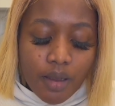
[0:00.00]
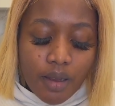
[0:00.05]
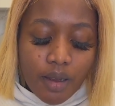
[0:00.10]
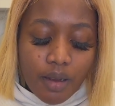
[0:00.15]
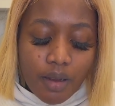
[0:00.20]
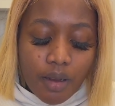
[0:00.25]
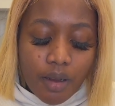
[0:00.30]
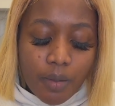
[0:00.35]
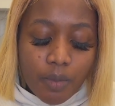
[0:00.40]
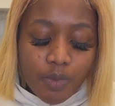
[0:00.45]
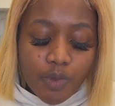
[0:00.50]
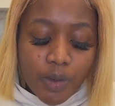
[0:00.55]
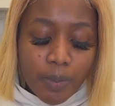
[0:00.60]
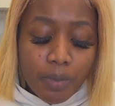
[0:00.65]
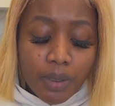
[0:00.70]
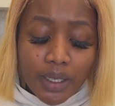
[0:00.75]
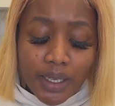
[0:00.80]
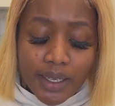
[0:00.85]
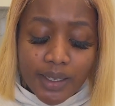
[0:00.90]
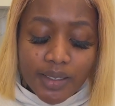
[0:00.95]

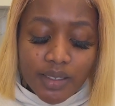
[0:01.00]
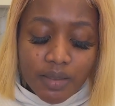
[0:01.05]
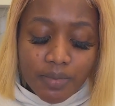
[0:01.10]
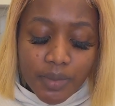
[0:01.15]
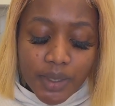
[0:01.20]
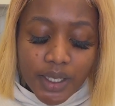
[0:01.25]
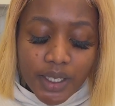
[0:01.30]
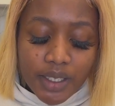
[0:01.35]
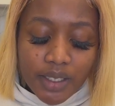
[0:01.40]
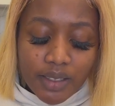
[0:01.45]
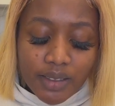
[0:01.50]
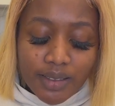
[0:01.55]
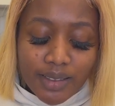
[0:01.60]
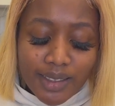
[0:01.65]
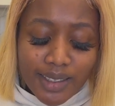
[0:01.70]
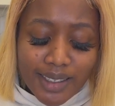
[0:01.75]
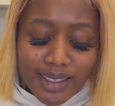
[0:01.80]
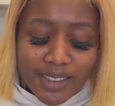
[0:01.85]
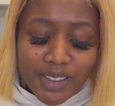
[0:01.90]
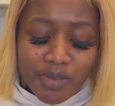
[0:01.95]
replacement.
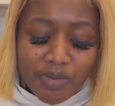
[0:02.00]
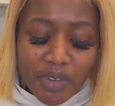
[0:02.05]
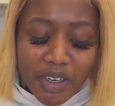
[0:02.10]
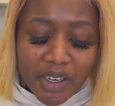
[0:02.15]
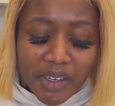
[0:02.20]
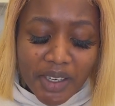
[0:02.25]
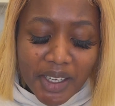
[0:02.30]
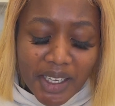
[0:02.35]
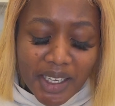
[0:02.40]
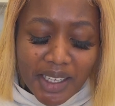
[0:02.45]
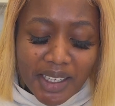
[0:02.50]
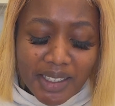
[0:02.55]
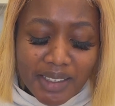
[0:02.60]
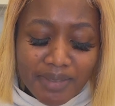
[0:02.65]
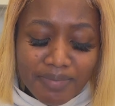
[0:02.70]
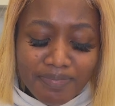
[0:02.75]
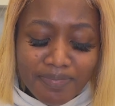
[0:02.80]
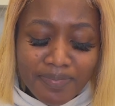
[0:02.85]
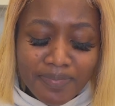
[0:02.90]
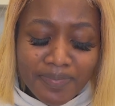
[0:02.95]
It's very,
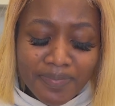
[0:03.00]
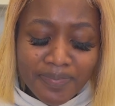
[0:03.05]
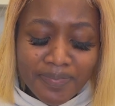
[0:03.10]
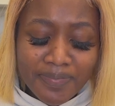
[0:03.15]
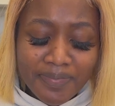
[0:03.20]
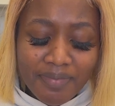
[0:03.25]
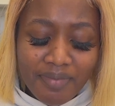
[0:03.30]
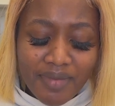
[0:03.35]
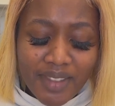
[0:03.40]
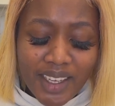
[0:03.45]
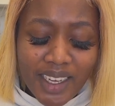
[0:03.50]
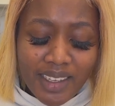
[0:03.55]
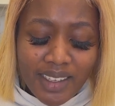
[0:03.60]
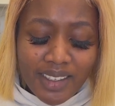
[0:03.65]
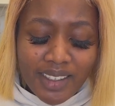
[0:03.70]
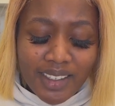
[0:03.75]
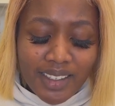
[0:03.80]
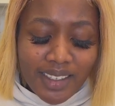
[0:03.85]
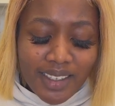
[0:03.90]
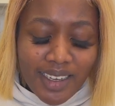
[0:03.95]

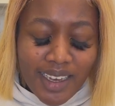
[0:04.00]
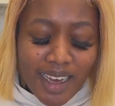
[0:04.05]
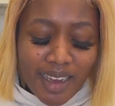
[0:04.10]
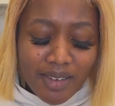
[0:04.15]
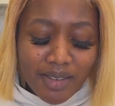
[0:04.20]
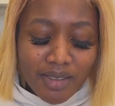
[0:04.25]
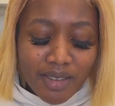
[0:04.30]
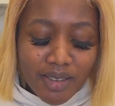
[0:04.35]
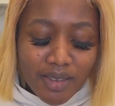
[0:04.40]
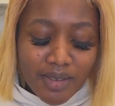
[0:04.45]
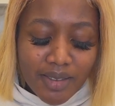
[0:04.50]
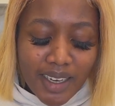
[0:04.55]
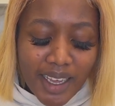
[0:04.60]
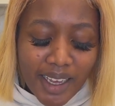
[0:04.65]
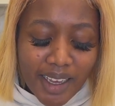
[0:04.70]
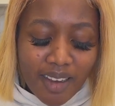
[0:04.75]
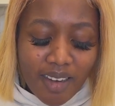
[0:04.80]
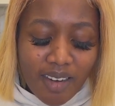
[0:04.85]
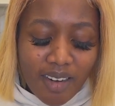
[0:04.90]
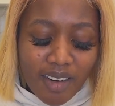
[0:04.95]
I don't know,
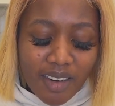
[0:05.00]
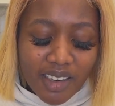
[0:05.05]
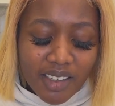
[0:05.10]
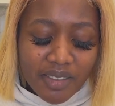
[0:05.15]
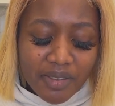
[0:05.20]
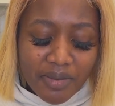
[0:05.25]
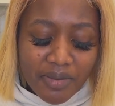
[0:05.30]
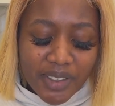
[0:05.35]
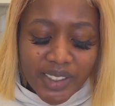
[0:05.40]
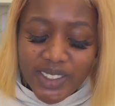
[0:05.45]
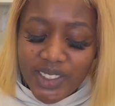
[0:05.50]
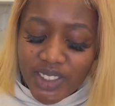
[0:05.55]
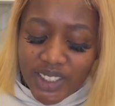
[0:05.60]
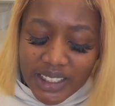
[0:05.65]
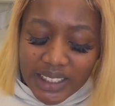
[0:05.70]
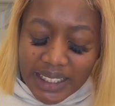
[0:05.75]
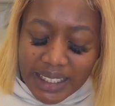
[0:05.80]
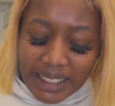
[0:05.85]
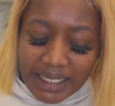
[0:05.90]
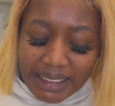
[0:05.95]
like
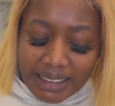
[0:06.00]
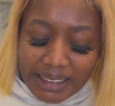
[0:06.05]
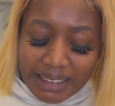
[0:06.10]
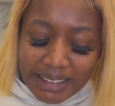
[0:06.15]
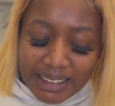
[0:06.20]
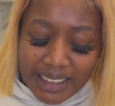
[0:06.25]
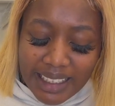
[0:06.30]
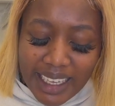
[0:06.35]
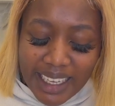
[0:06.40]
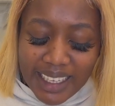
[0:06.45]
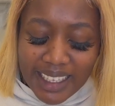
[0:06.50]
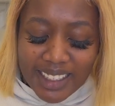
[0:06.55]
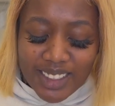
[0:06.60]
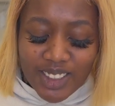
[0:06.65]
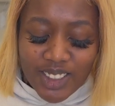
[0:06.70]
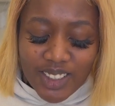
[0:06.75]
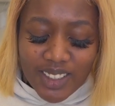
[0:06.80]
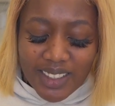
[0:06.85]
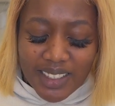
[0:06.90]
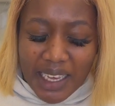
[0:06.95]
artificially, like it
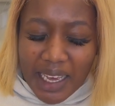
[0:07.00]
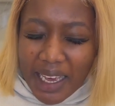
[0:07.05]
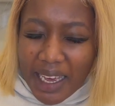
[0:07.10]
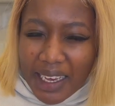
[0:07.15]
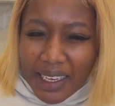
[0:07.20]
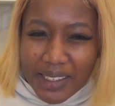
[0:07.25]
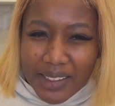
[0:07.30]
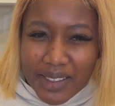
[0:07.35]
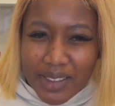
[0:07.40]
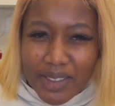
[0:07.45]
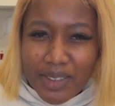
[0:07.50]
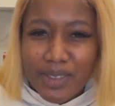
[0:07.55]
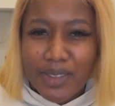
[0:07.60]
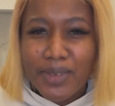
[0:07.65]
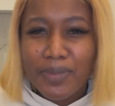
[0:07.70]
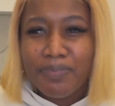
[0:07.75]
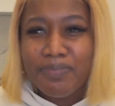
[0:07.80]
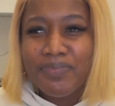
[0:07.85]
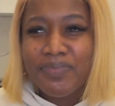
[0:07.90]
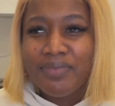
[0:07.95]
just
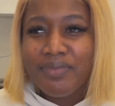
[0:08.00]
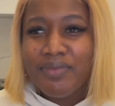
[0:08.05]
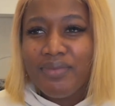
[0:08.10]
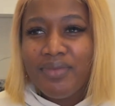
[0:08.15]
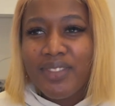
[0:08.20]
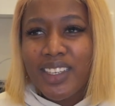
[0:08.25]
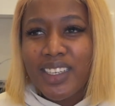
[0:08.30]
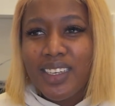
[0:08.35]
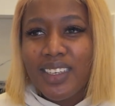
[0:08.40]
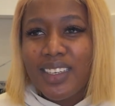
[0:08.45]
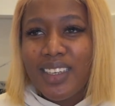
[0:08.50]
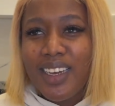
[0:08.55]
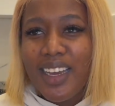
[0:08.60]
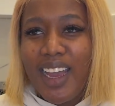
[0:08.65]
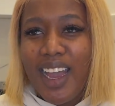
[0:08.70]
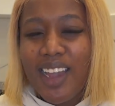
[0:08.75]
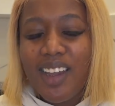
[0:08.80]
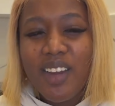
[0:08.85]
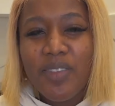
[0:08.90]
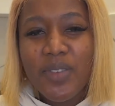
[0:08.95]
tastes,
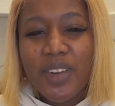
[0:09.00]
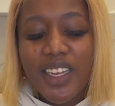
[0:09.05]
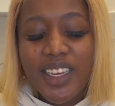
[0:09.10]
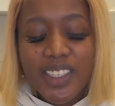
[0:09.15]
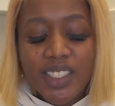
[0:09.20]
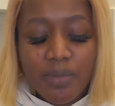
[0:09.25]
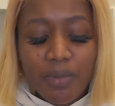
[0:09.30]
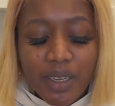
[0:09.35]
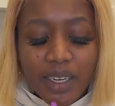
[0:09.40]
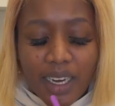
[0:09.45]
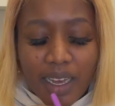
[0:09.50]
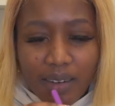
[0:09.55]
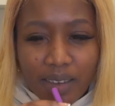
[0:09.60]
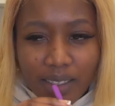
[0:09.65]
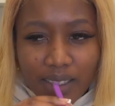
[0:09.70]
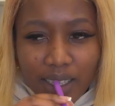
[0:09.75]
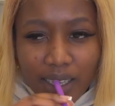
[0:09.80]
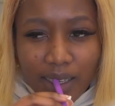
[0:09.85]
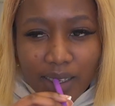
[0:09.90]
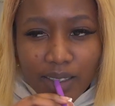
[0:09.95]
I can't really explain how it
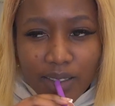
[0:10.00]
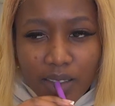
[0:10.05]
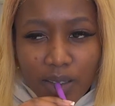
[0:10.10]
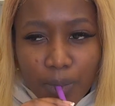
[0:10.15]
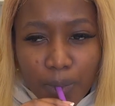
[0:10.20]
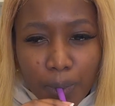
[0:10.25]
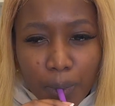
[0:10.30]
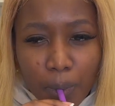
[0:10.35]
tastes.